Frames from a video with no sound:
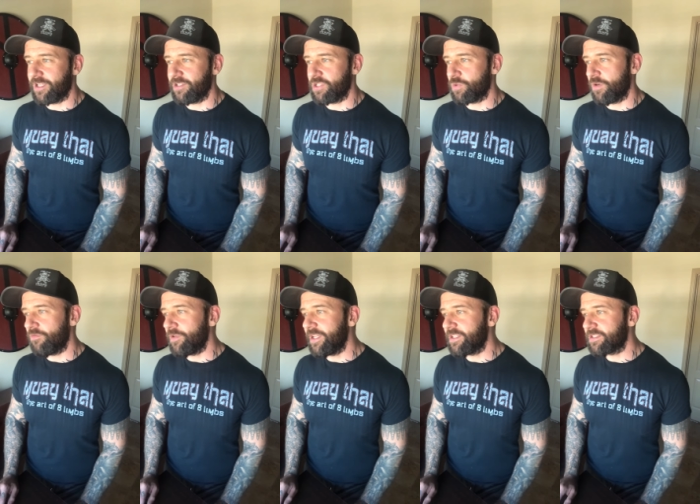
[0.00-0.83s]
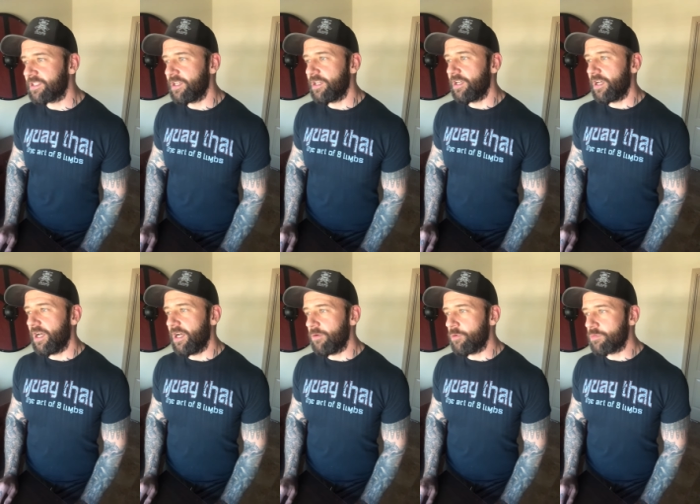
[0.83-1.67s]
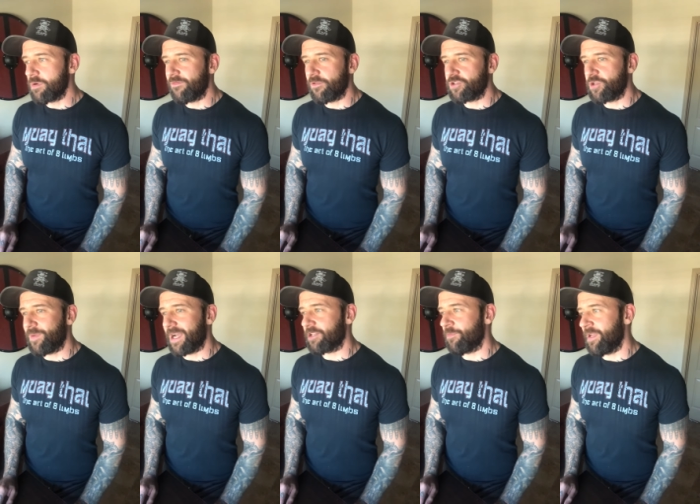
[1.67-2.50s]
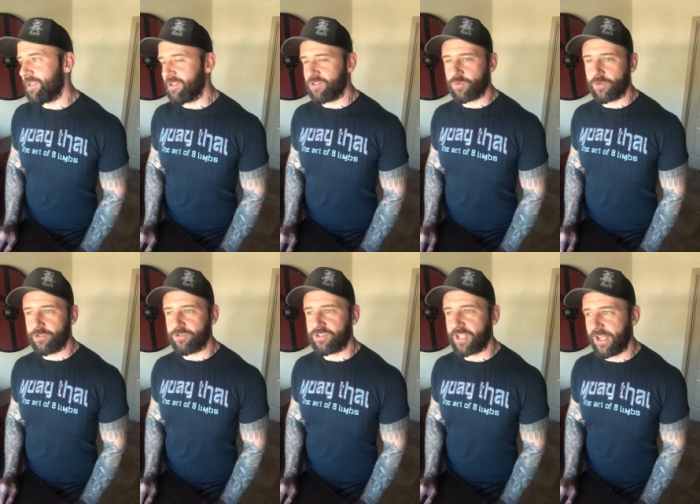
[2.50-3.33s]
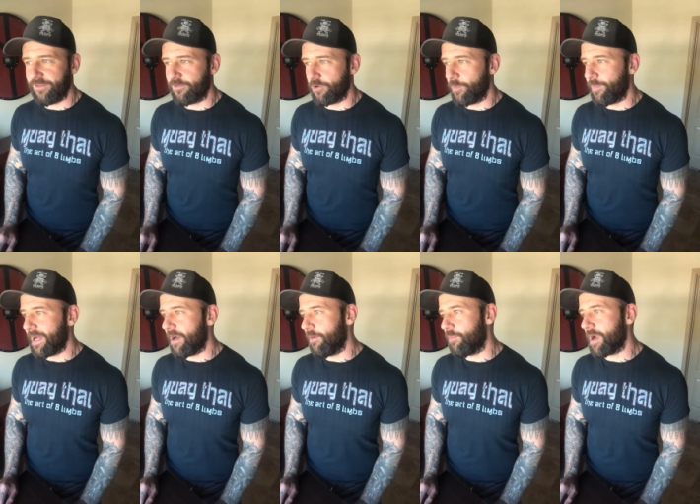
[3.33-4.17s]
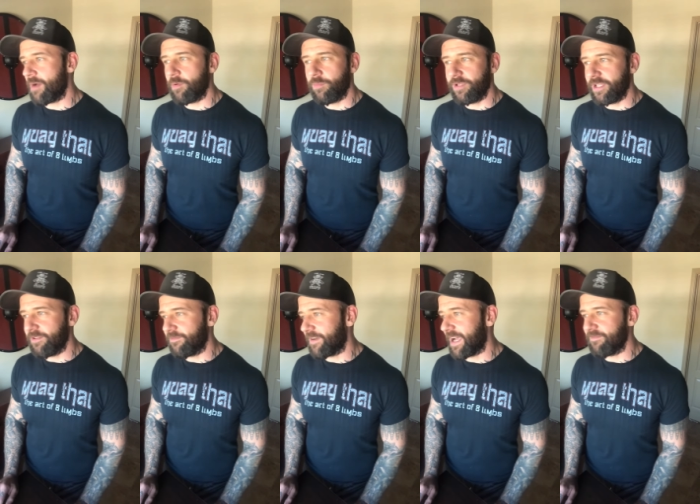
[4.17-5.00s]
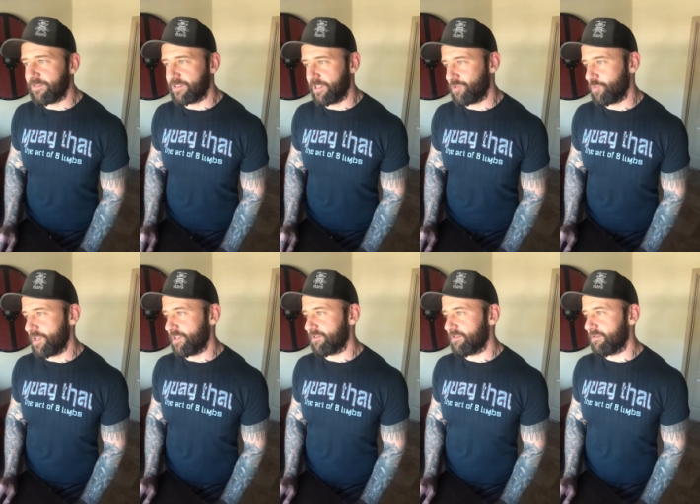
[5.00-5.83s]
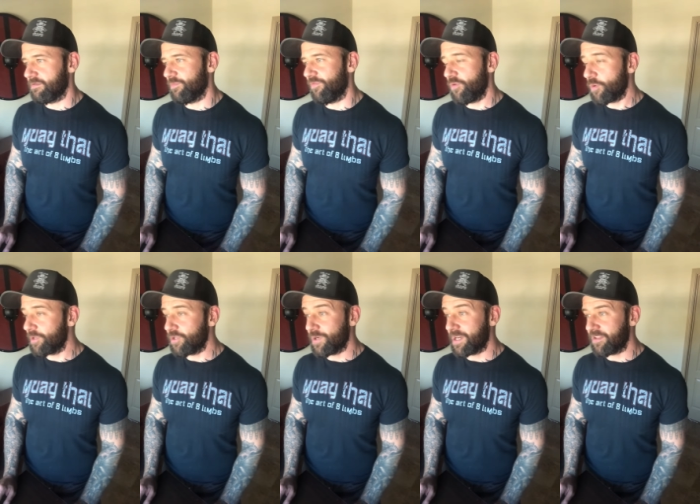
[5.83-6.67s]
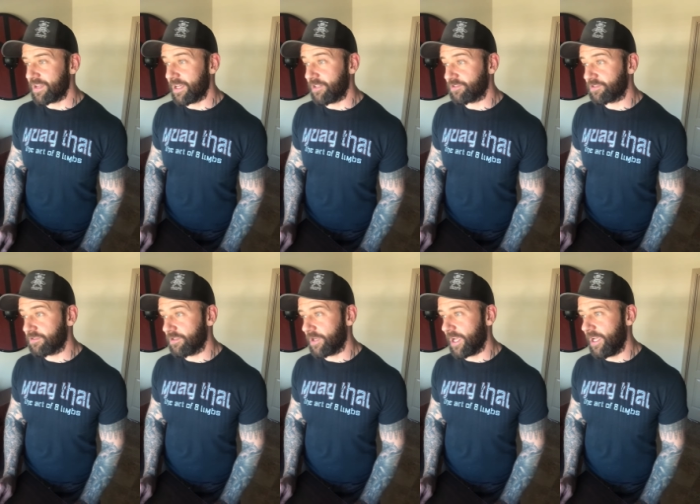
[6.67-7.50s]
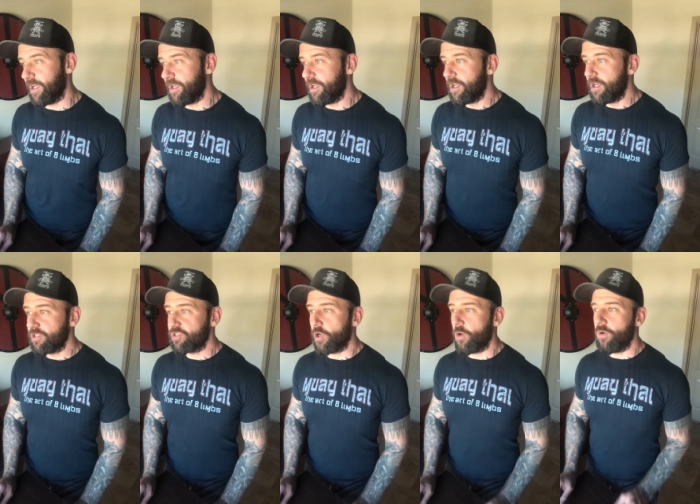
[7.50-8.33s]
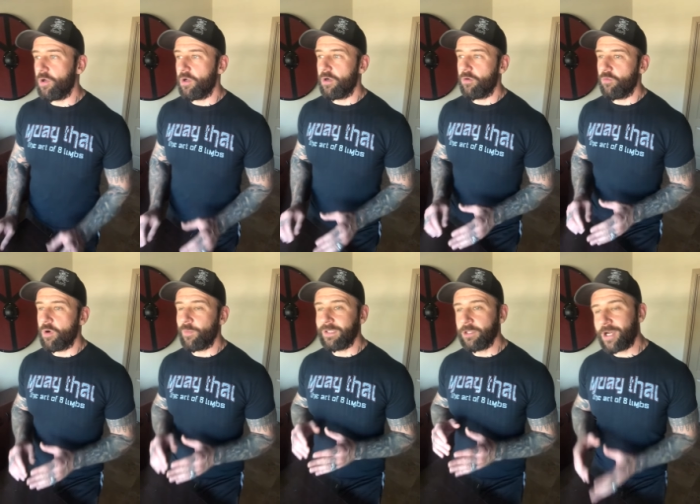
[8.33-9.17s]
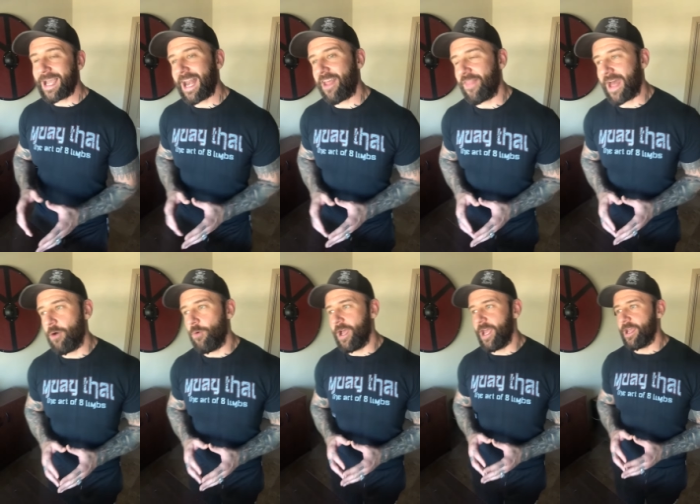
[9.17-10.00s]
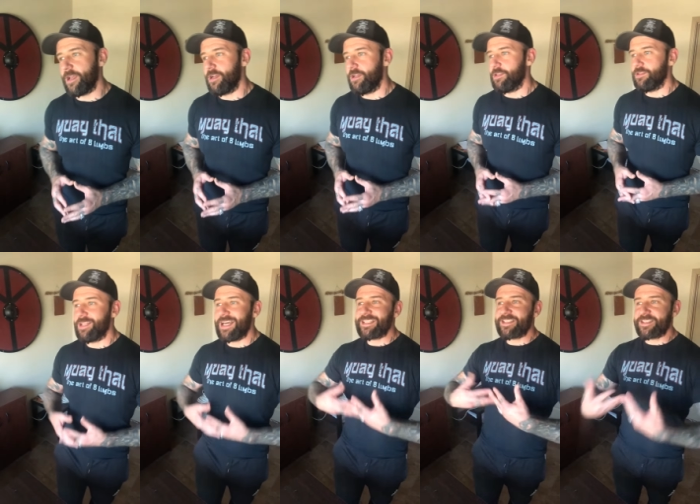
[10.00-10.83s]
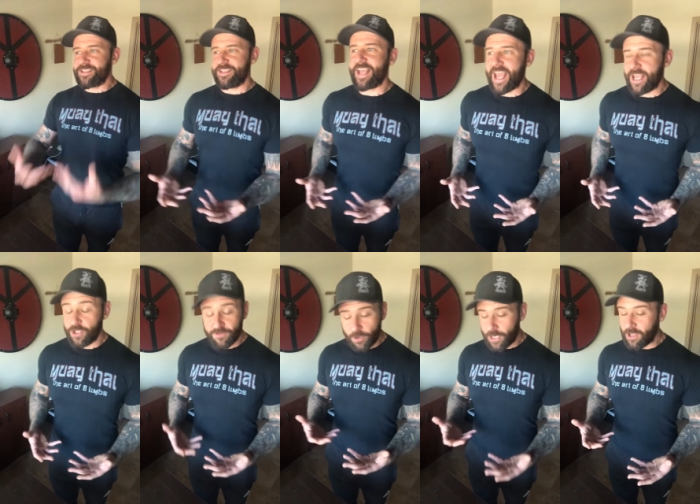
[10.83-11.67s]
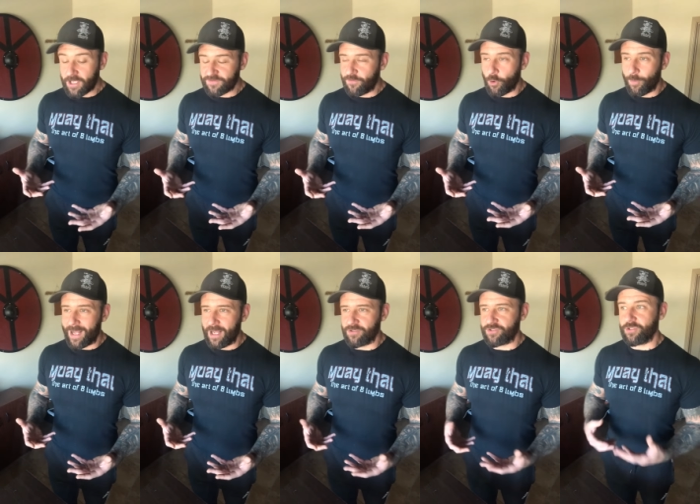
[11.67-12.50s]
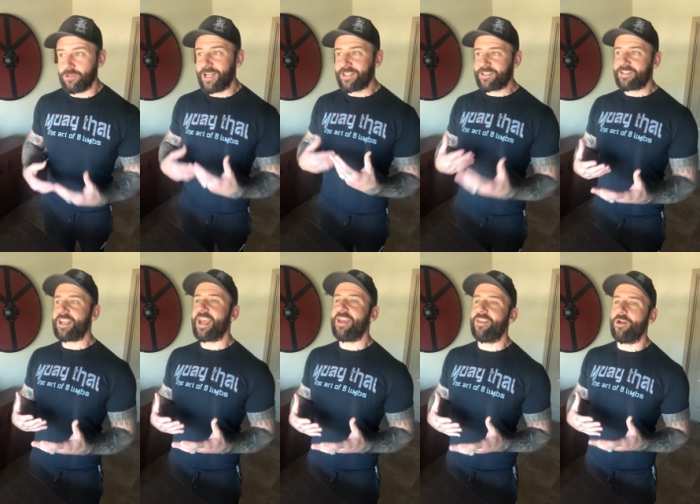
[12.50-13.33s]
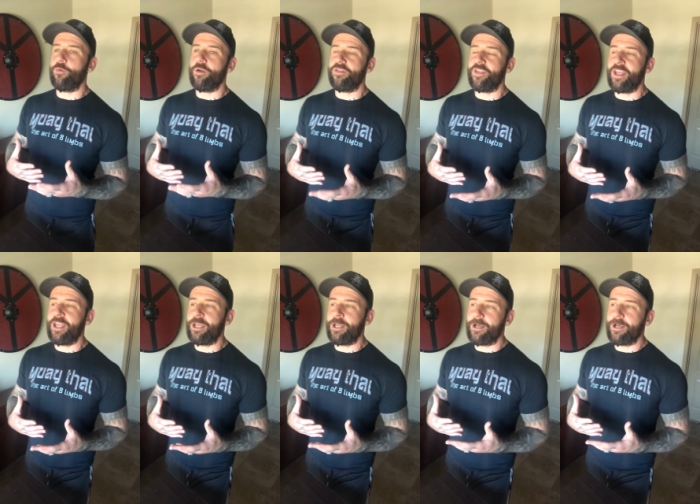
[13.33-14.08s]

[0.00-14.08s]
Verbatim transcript: to 12 weeks, uh, we'll reverse you back to maintenance where you'll stay for about probably five to six weeks before we do anything else. Okay. So okay. when we look at it that way, let's say you've already lost four pounds. So let's say that within